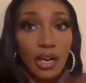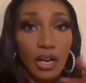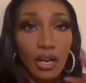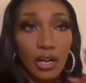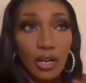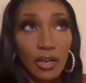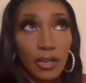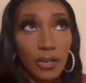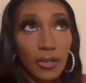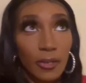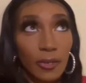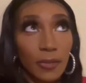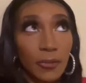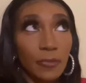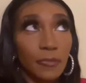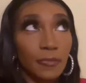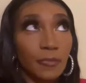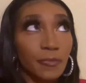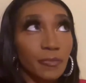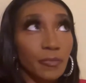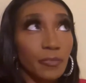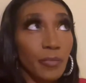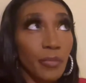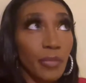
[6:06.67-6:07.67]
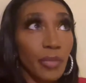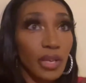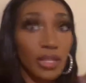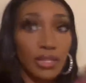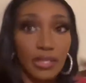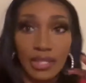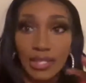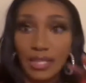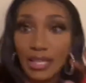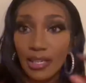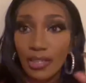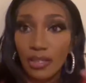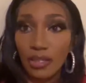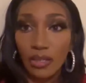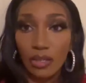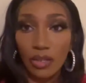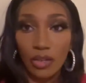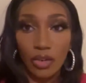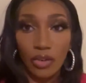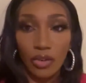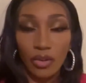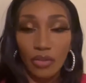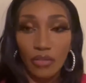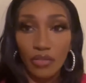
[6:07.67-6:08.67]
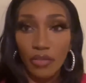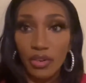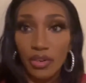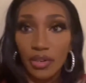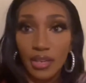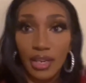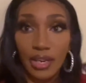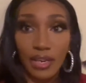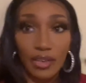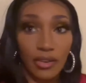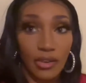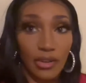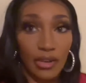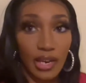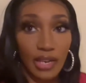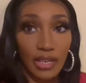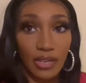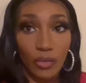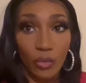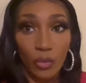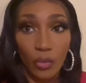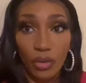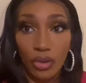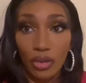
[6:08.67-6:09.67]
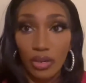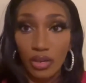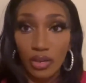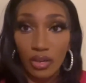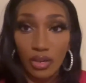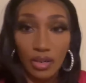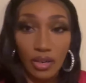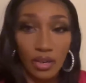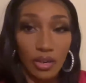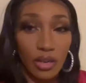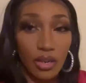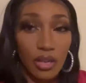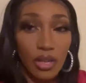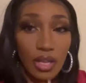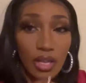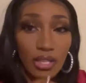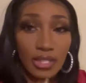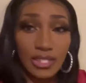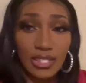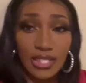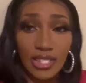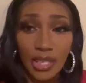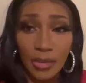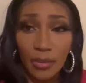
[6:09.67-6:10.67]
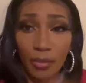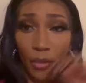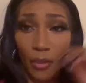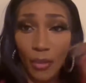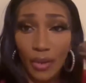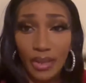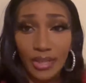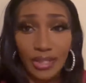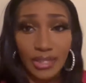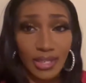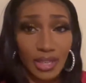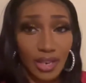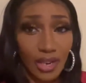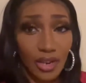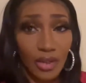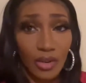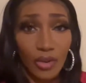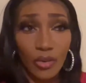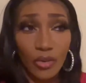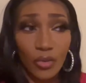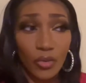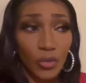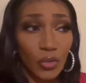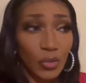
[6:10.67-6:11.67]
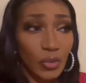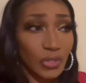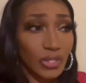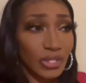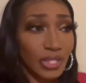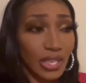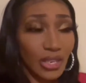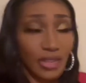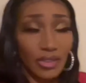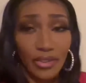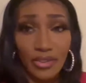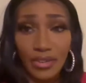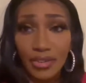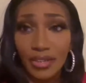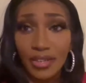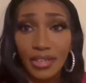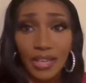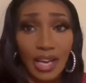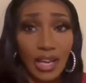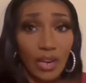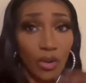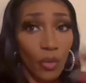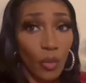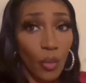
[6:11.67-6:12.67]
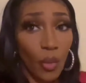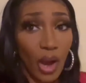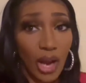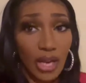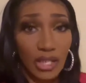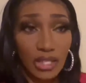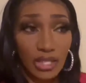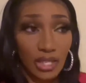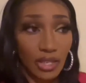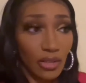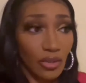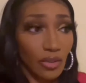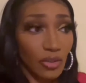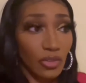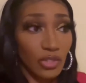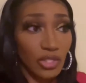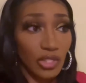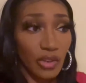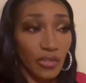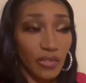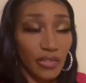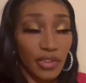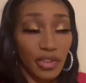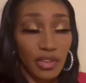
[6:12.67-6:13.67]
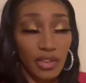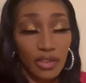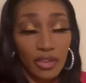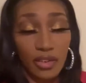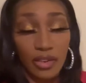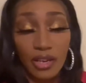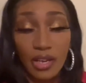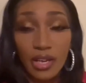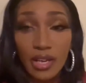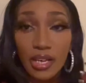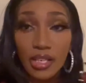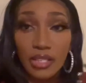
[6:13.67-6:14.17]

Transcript: That they learn over here, they learn how to separate the clothes, they're learning how to wash clothes over here,